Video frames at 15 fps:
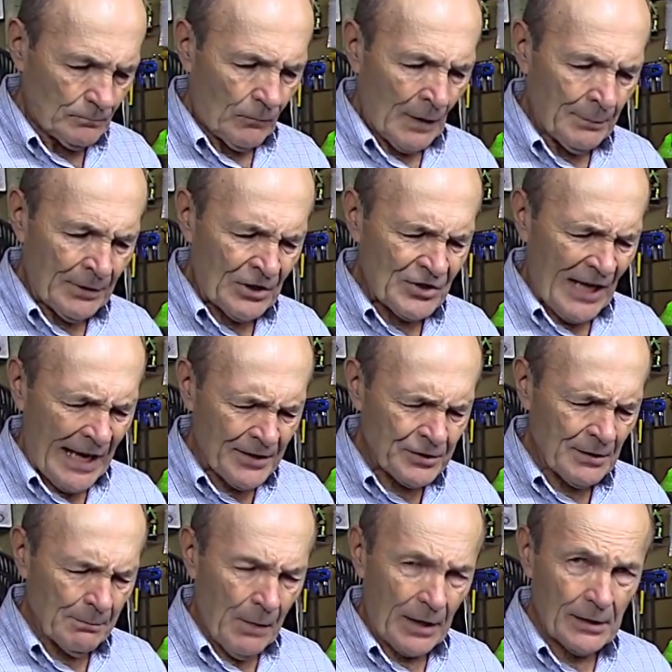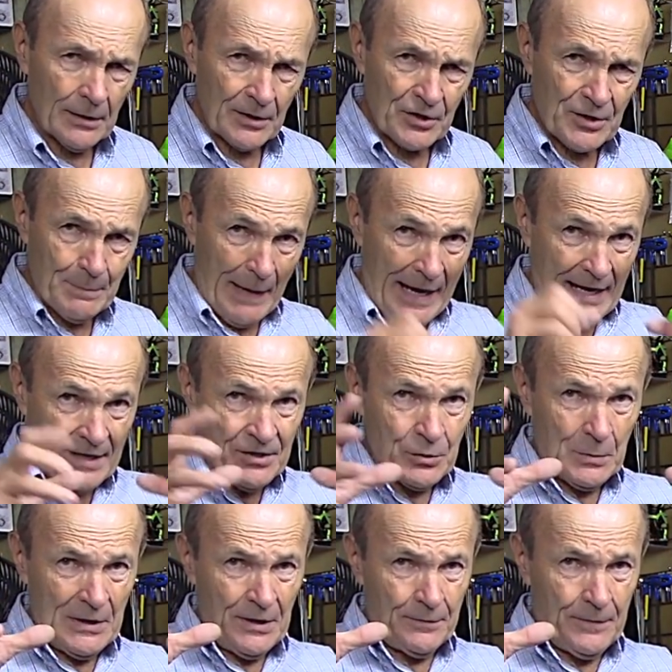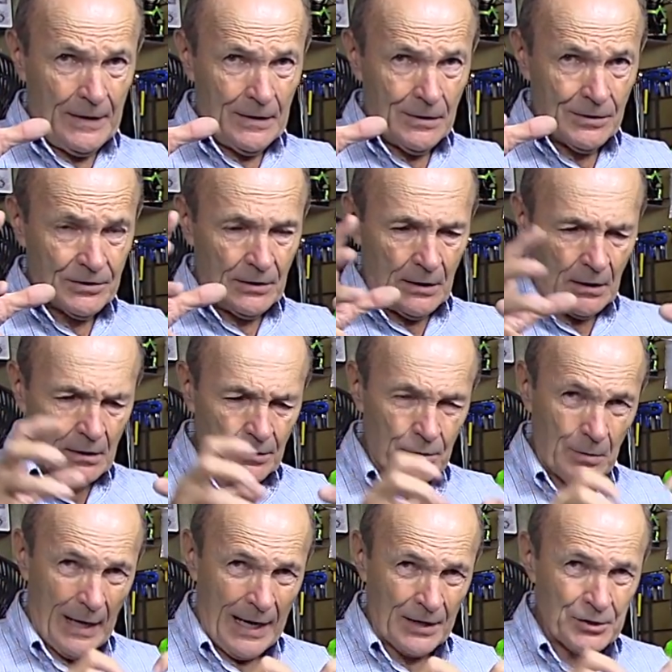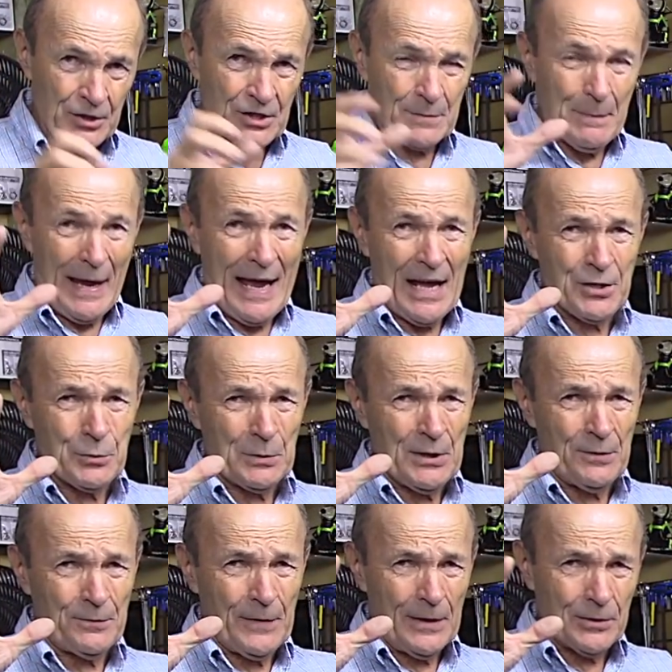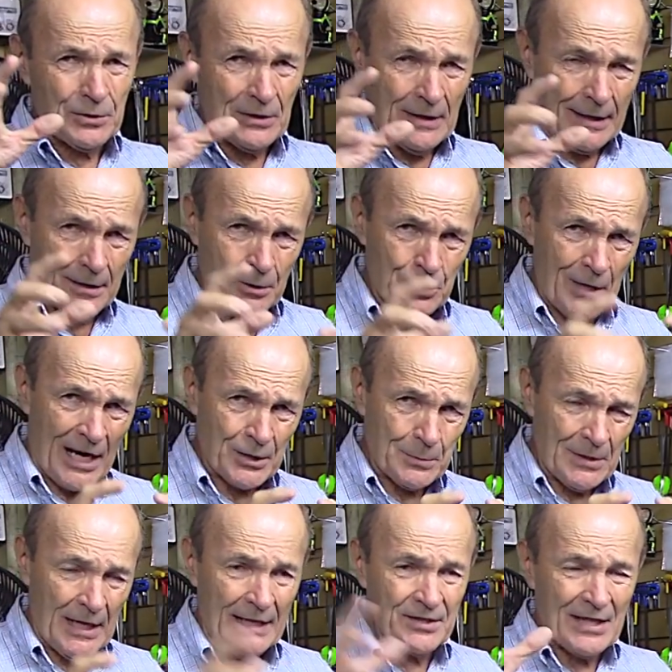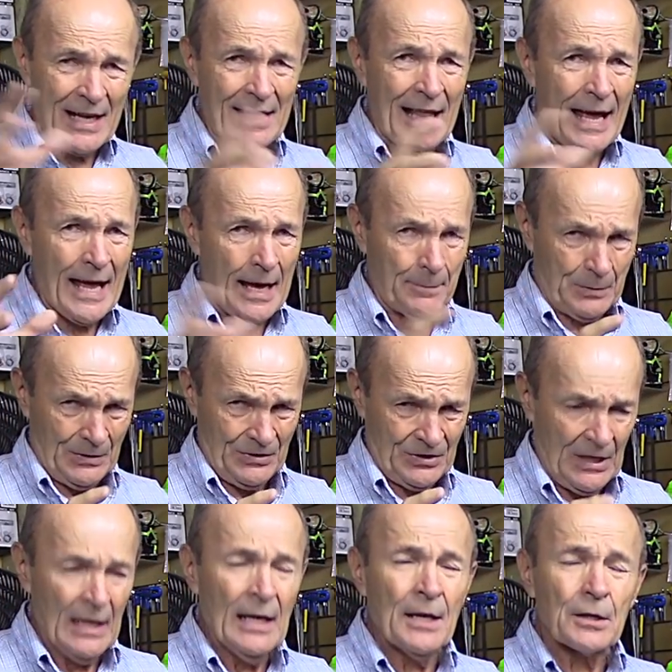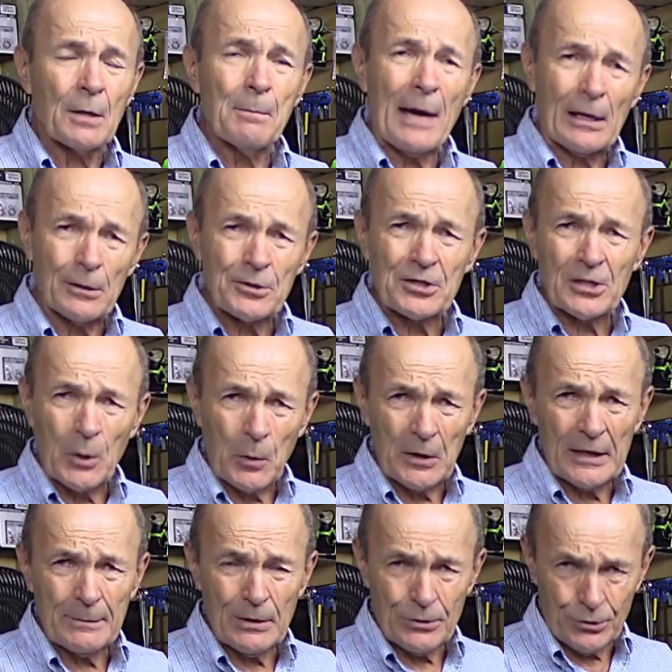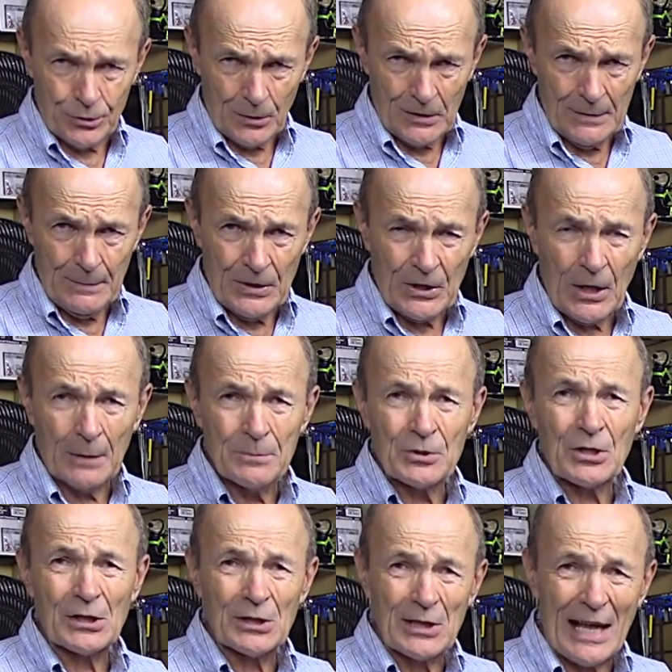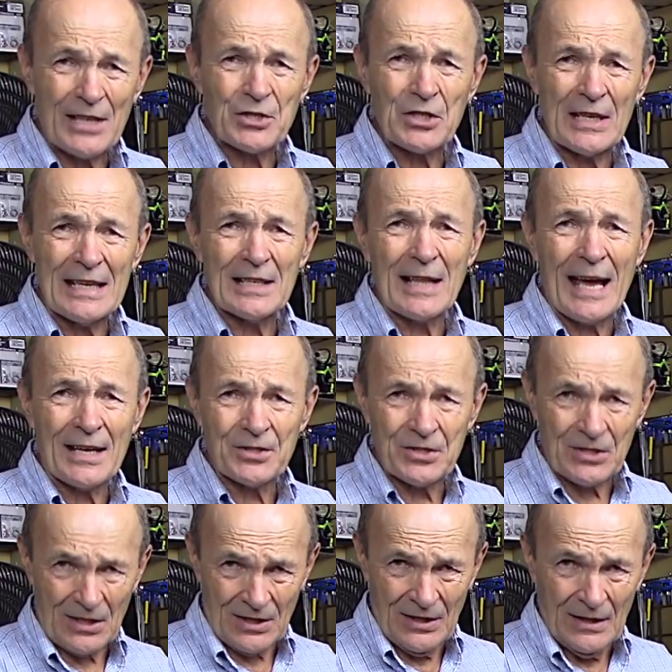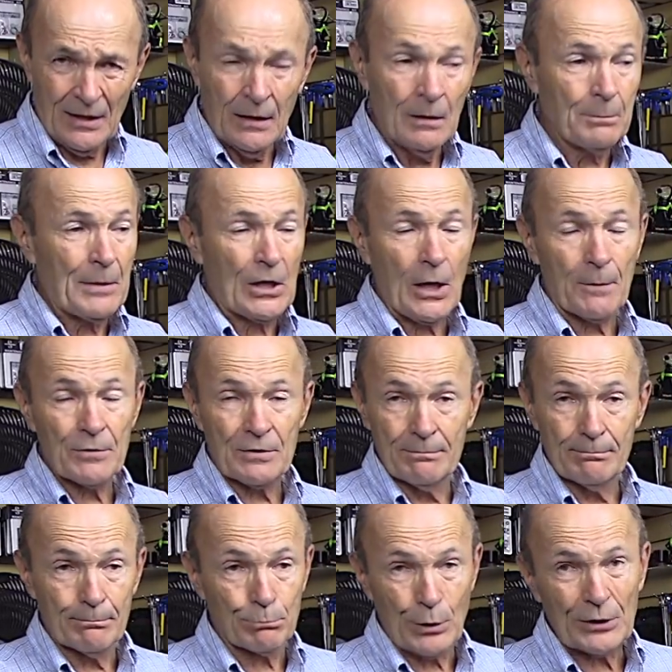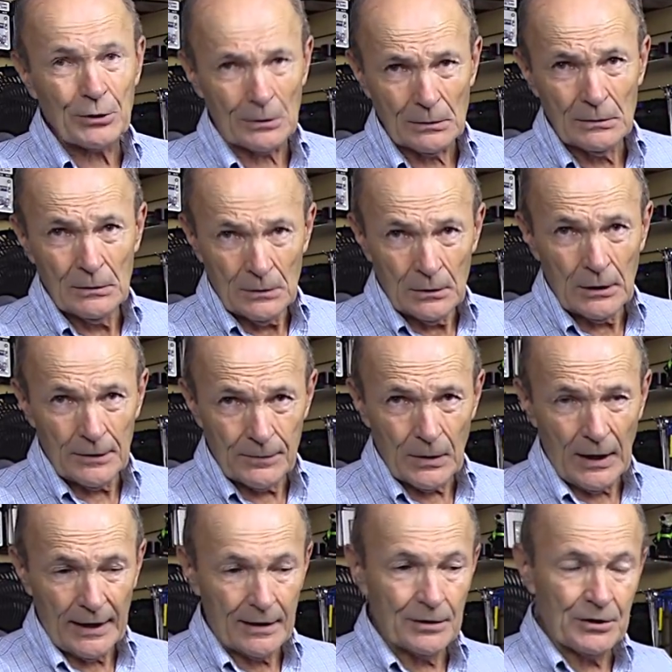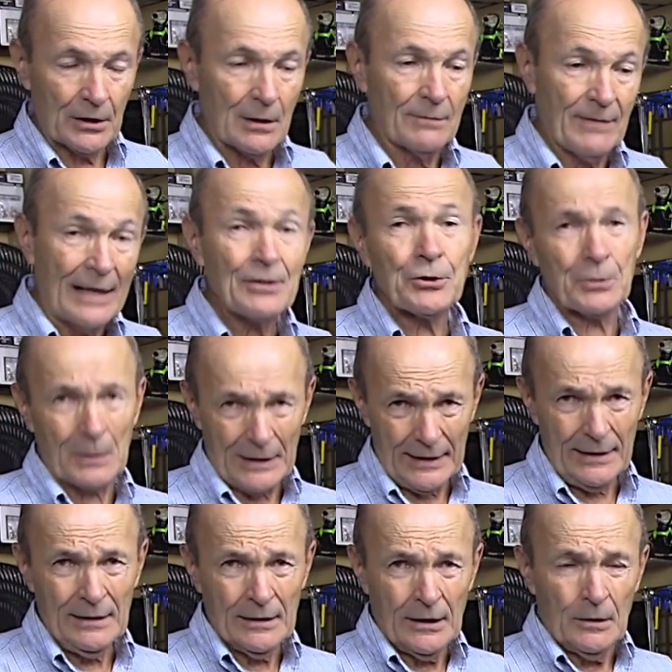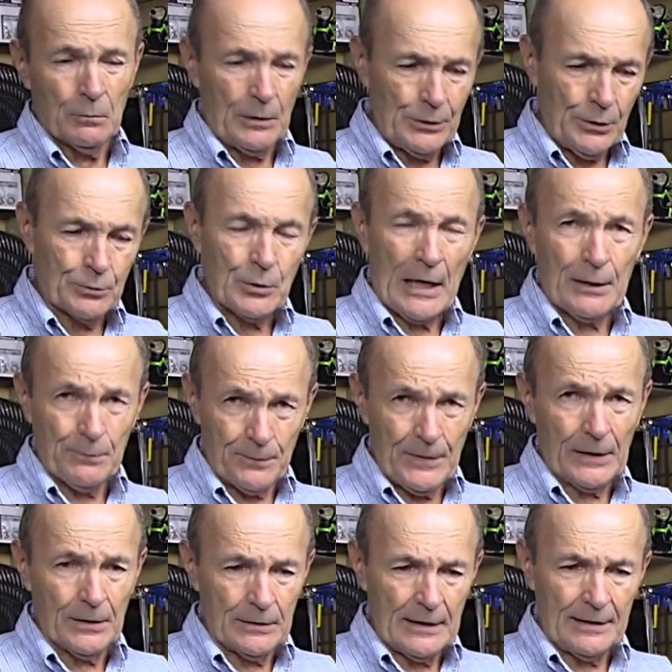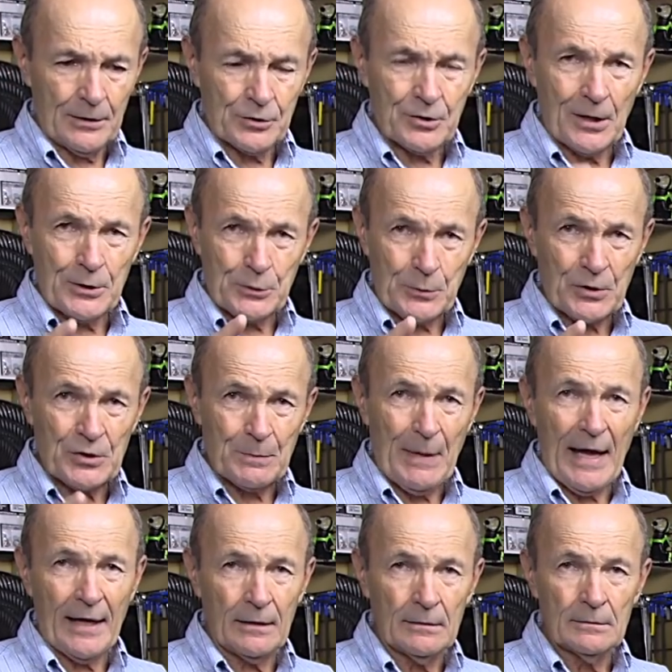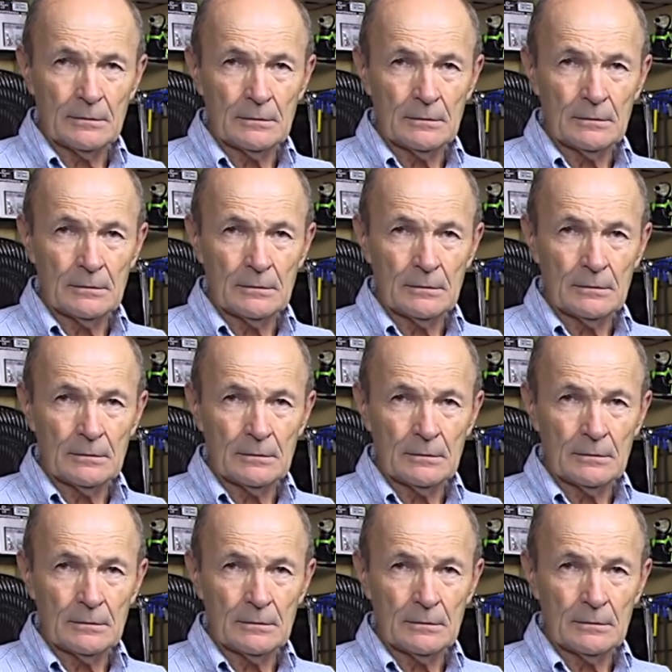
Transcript: Because as the model expands when it fills and then contracts, expands when it fills and then contracts, as that happens, the metal slowly but surely becomes less elastic, becomes brittle, if you like, until eventually, when you try to fill it and it starts to expand,